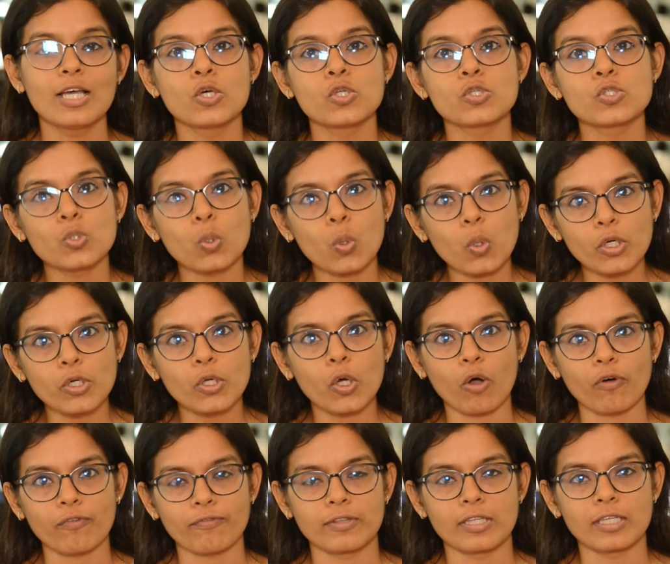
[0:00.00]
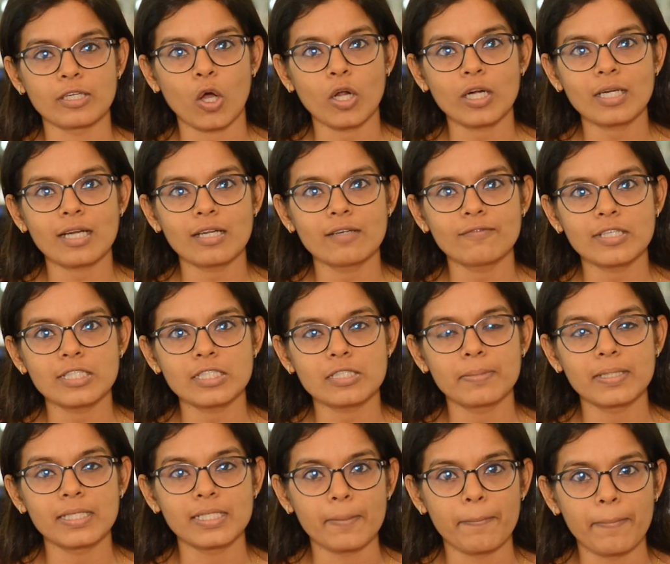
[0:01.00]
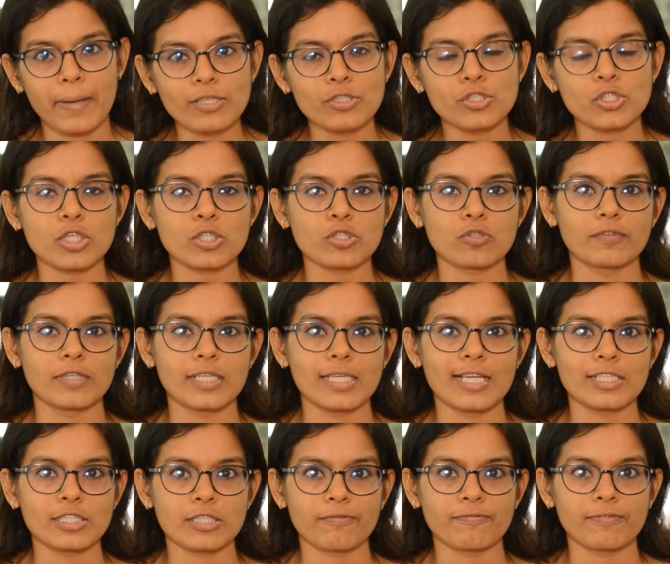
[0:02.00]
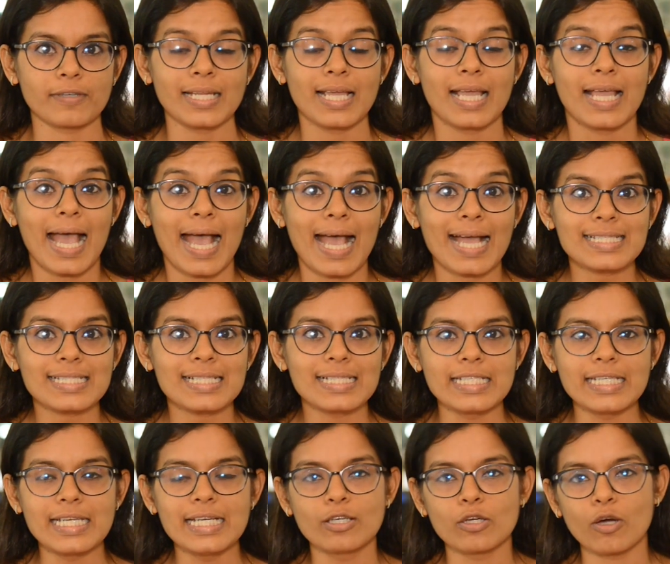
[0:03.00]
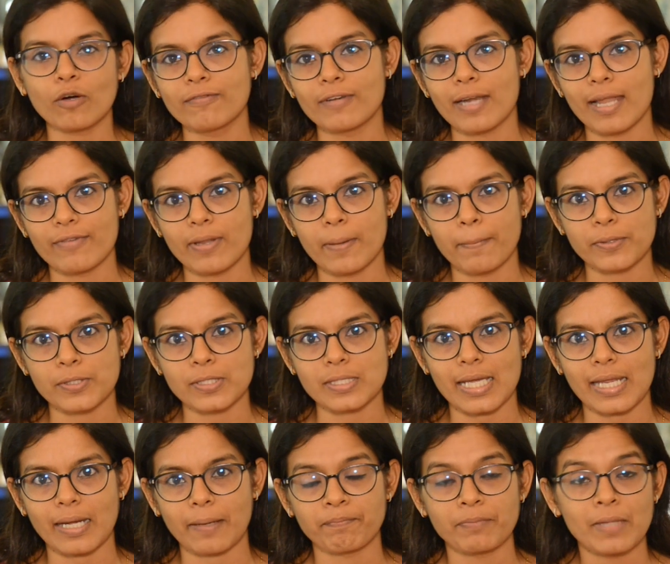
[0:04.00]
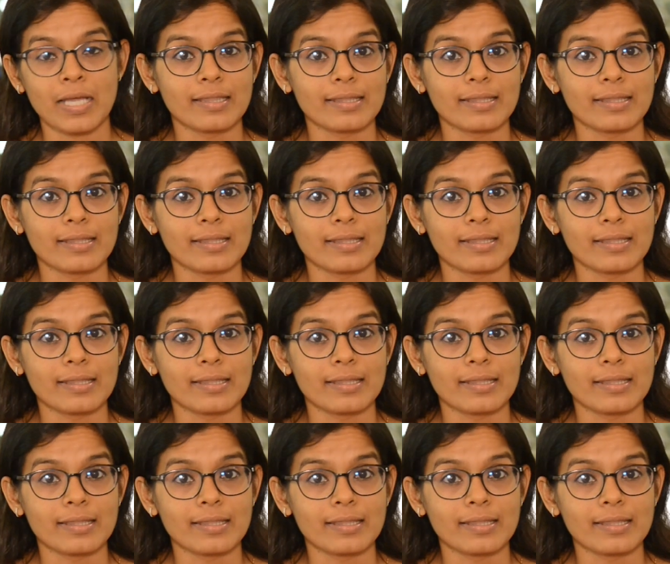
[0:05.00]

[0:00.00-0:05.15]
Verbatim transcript: sold off the non-convertible debentures of DHFL at a yield of 11%.